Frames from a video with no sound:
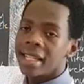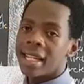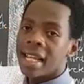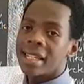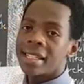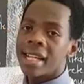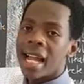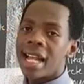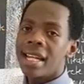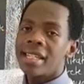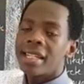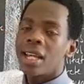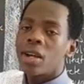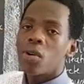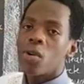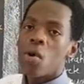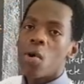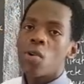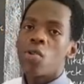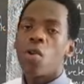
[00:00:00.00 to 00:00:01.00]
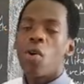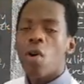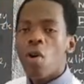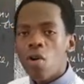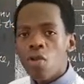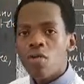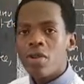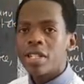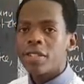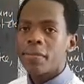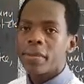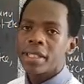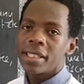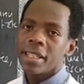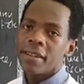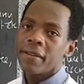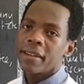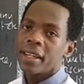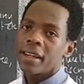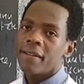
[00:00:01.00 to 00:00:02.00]
that can take on only
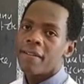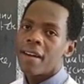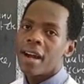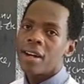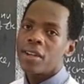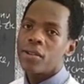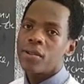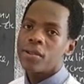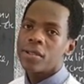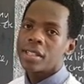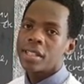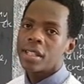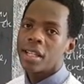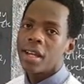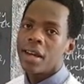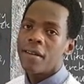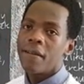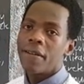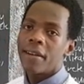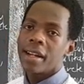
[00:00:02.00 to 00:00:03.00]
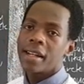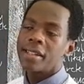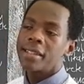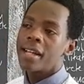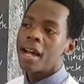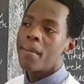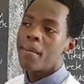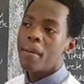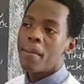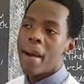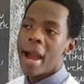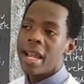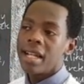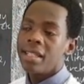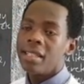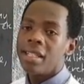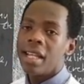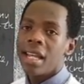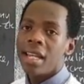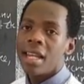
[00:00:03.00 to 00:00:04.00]
specific values. For example, my
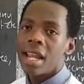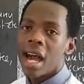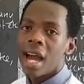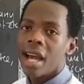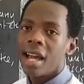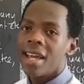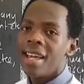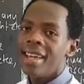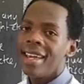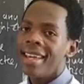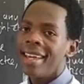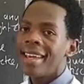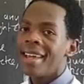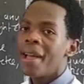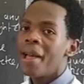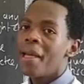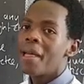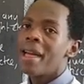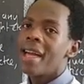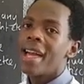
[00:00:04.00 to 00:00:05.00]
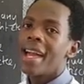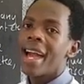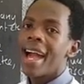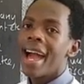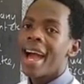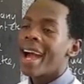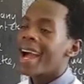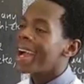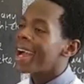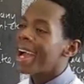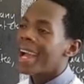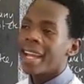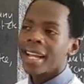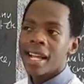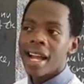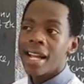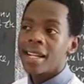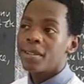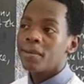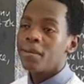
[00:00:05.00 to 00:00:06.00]
gender. I
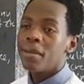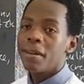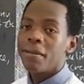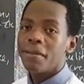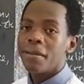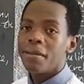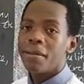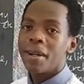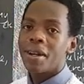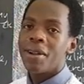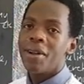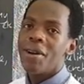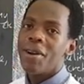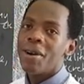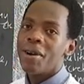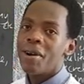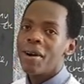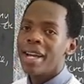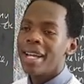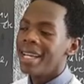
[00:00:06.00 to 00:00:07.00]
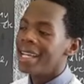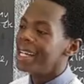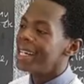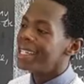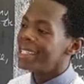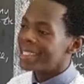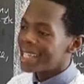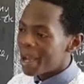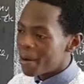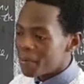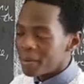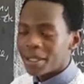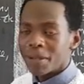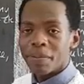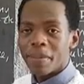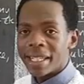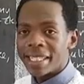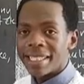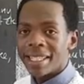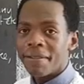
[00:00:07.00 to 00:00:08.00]
can't be a female. So I'm
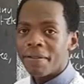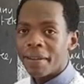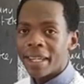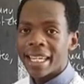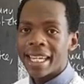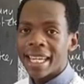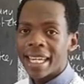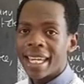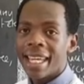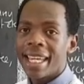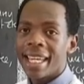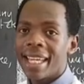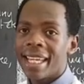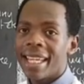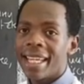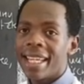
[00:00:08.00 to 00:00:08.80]
specific.